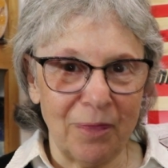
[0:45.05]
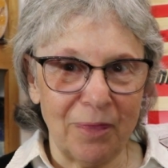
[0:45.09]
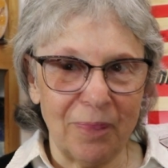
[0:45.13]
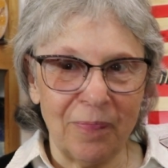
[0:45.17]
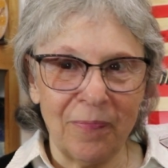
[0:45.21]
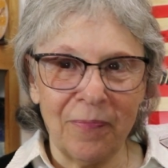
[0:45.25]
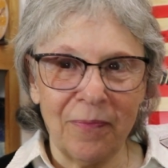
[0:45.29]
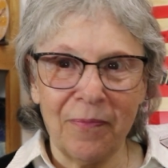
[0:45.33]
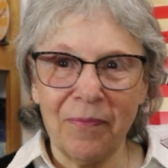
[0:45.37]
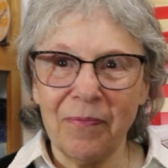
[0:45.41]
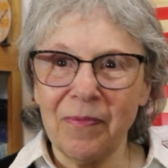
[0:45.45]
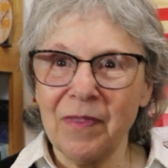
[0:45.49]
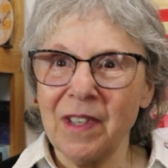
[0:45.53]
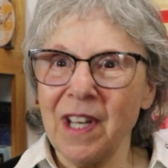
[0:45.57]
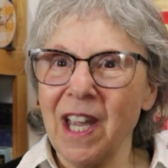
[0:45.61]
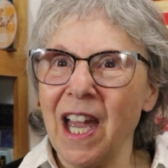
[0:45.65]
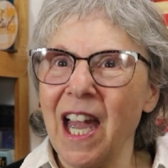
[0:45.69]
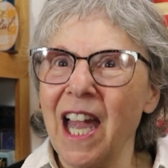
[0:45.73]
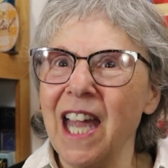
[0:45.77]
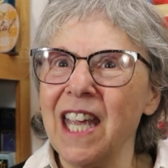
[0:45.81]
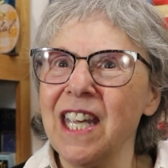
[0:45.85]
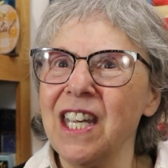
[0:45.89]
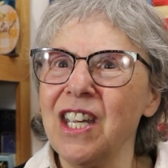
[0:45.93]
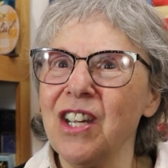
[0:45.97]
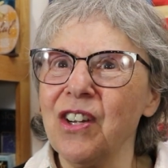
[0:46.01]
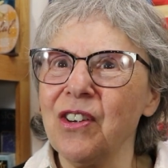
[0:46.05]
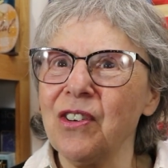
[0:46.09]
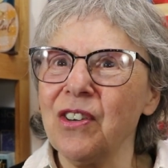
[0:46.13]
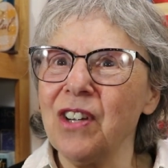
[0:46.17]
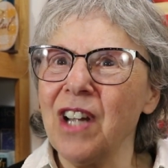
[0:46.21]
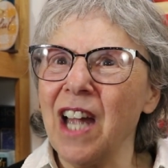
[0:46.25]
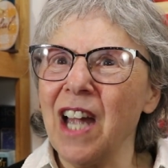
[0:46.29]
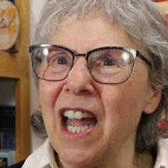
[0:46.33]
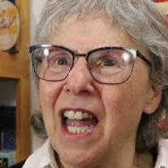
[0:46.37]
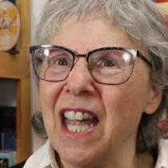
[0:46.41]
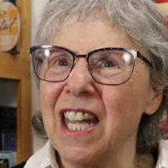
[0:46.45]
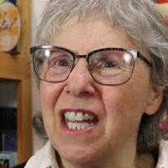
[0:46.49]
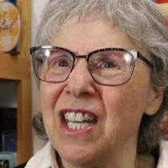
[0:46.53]
Uh, I hear,
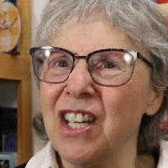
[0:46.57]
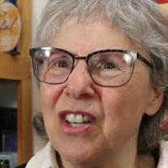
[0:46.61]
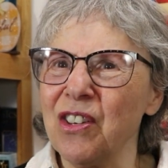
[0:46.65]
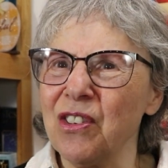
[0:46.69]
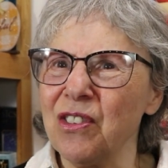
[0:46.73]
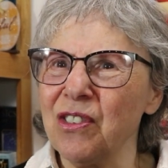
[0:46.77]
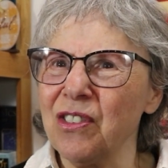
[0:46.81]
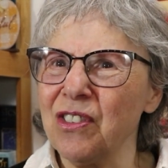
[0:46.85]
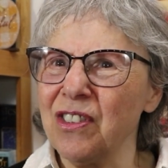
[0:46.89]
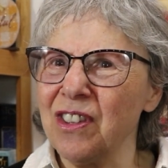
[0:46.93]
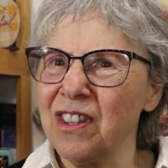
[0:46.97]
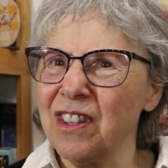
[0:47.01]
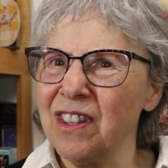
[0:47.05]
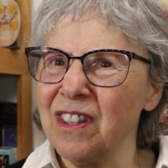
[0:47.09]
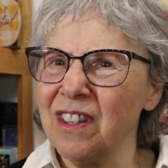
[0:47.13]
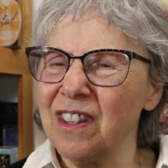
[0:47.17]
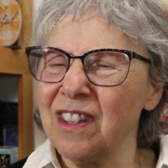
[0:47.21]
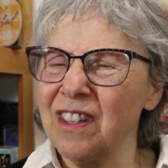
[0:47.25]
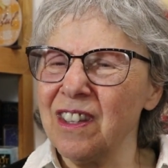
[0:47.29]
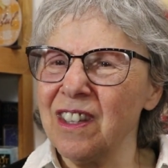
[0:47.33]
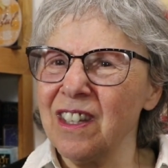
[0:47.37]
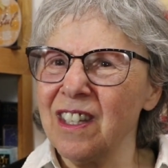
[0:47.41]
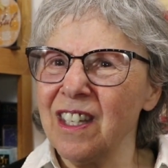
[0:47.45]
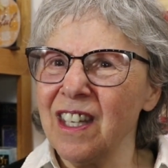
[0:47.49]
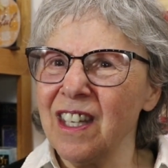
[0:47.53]
I hear, has.